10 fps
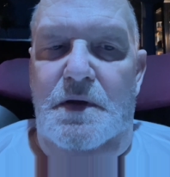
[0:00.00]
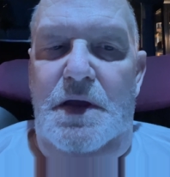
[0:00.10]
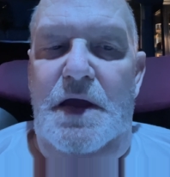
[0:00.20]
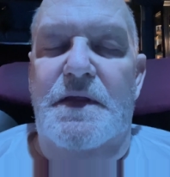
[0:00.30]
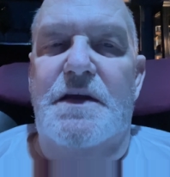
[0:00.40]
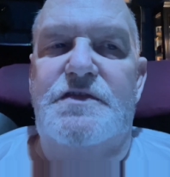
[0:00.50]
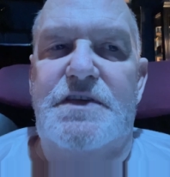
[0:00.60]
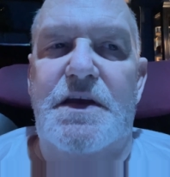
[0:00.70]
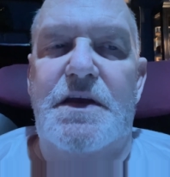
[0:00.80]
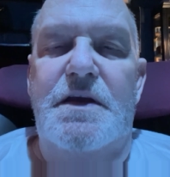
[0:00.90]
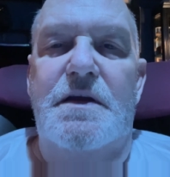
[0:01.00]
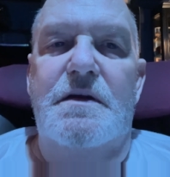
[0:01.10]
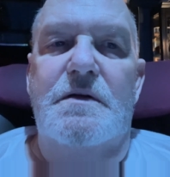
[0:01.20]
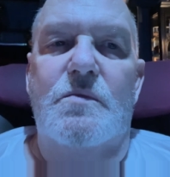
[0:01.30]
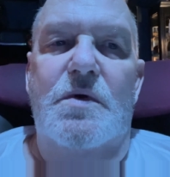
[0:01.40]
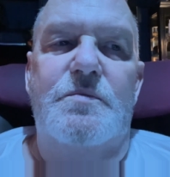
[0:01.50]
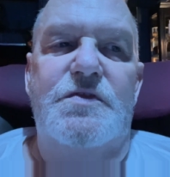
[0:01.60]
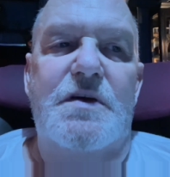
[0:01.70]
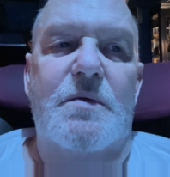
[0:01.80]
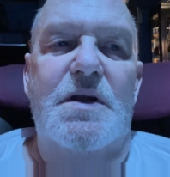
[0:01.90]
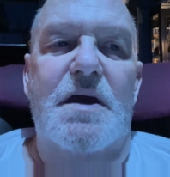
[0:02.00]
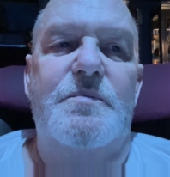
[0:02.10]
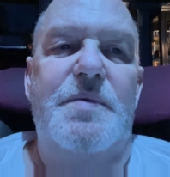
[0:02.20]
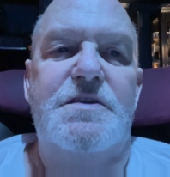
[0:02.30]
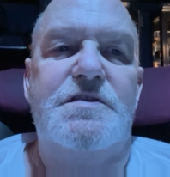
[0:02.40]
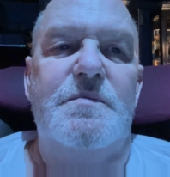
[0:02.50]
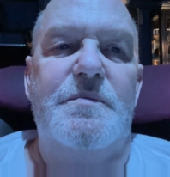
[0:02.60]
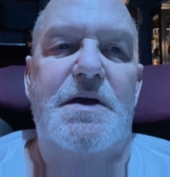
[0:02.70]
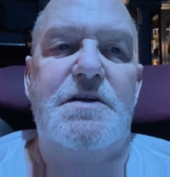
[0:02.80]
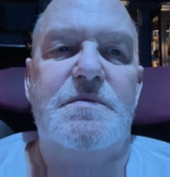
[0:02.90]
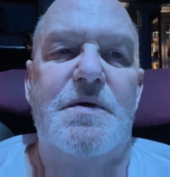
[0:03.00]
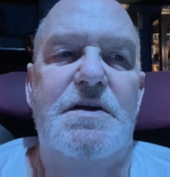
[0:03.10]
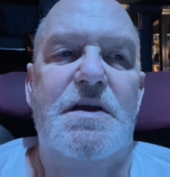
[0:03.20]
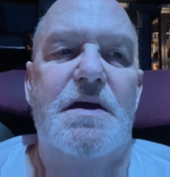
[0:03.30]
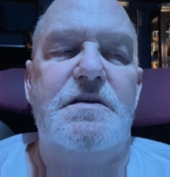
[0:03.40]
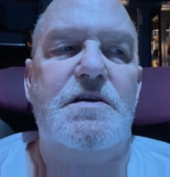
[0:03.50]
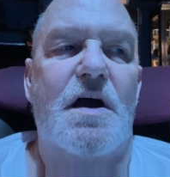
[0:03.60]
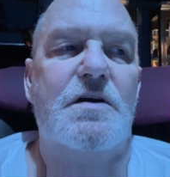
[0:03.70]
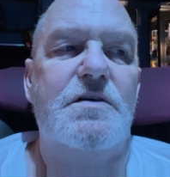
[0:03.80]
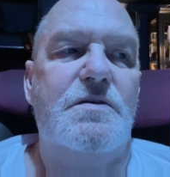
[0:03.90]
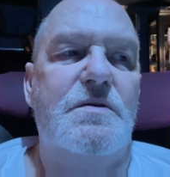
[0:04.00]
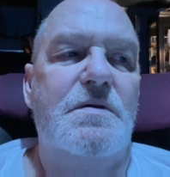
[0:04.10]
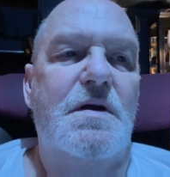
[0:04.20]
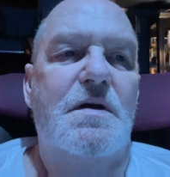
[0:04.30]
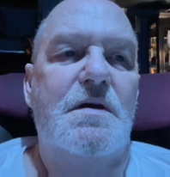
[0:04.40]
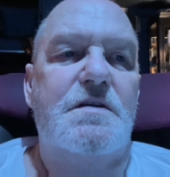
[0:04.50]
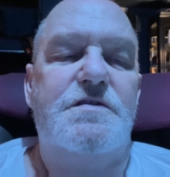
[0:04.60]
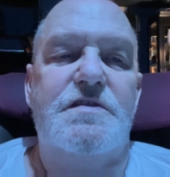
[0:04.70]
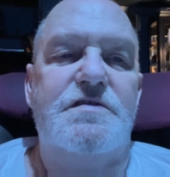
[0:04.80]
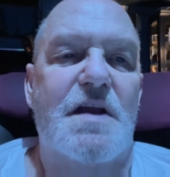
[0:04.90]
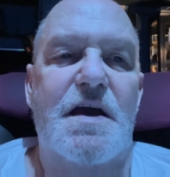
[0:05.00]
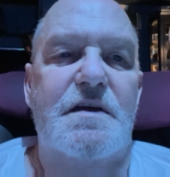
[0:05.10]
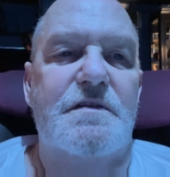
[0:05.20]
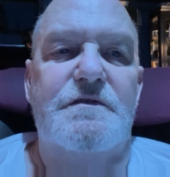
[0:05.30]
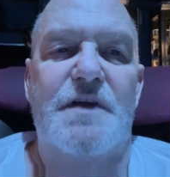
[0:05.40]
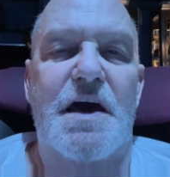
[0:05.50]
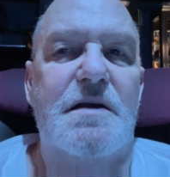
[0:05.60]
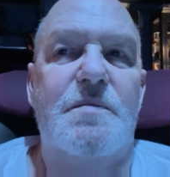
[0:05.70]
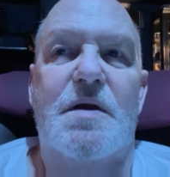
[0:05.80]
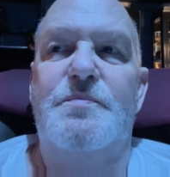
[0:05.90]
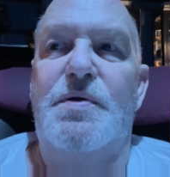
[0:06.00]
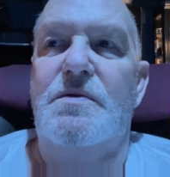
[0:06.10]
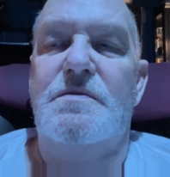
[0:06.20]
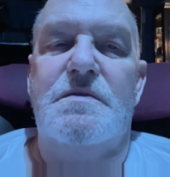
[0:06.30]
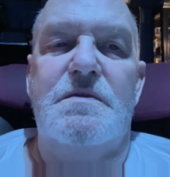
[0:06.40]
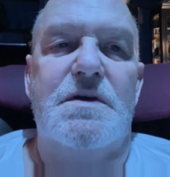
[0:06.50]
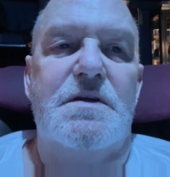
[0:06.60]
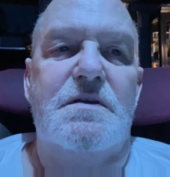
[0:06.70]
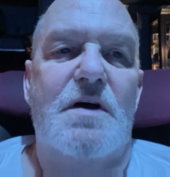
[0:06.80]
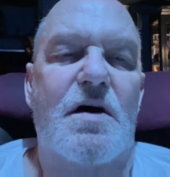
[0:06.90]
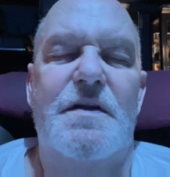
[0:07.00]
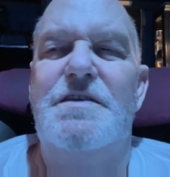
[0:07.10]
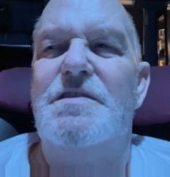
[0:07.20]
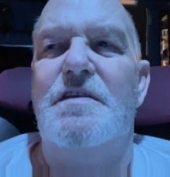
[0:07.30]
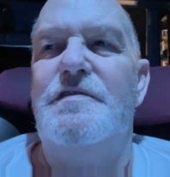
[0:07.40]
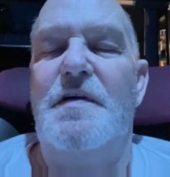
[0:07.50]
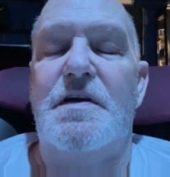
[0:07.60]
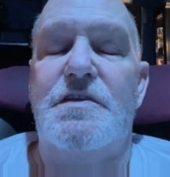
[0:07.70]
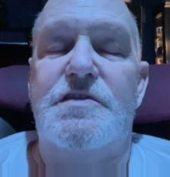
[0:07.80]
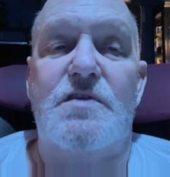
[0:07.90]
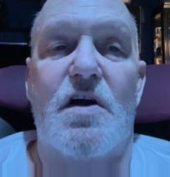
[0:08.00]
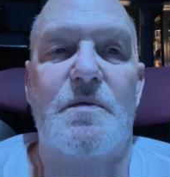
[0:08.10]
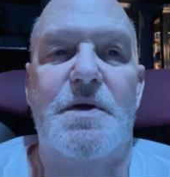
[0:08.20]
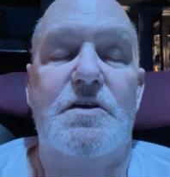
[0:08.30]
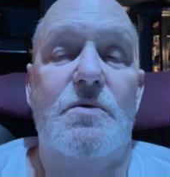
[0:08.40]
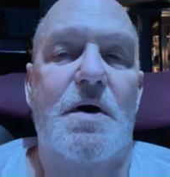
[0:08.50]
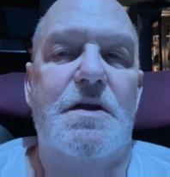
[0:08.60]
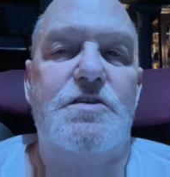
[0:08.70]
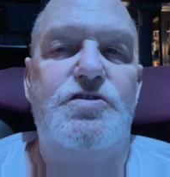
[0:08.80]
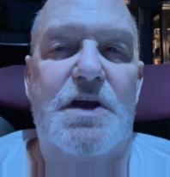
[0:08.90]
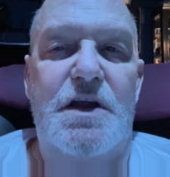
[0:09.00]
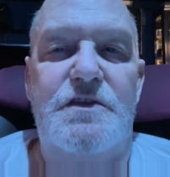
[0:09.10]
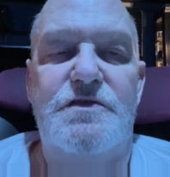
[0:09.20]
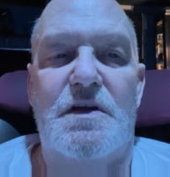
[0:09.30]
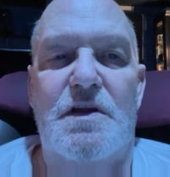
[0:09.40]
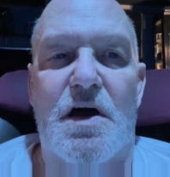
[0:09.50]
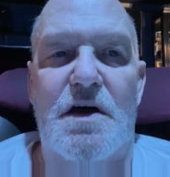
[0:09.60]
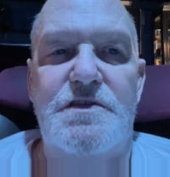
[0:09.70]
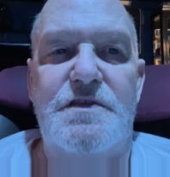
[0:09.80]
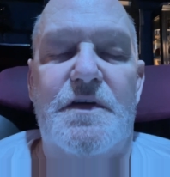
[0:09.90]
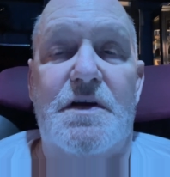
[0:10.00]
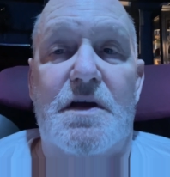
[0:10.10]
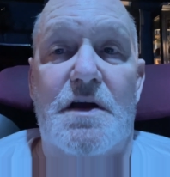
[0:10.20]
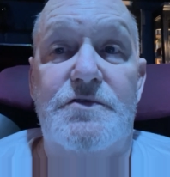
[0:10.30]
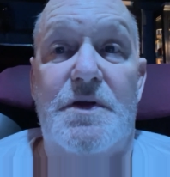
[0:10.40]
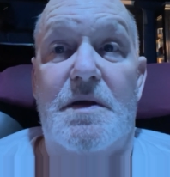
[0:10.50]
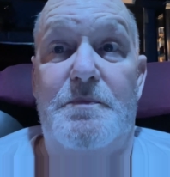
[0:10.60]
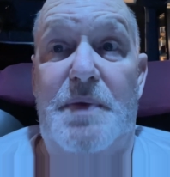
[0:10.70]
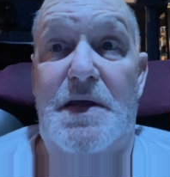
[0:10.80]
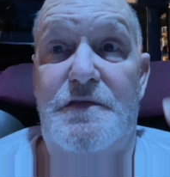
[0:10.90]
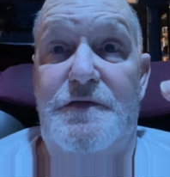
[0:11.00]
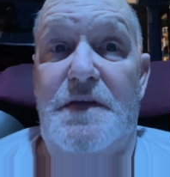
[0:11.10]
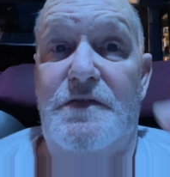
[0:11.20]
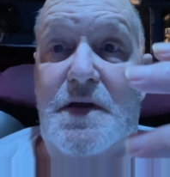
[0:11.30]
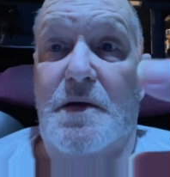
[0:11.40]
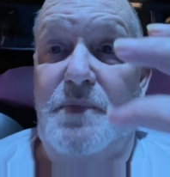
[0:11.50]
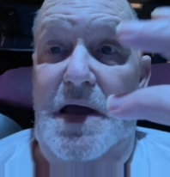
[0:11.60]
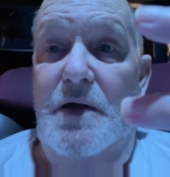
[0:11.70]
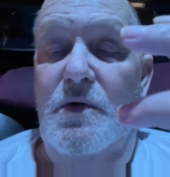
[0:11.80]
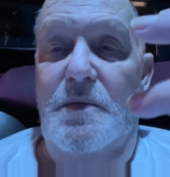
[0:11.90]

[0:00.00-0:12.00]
And they see when someone like Benjamin Netanyahu, just like Vladimir Putin and all these other fucking strongmen who want to change the laws of their country to benefit their power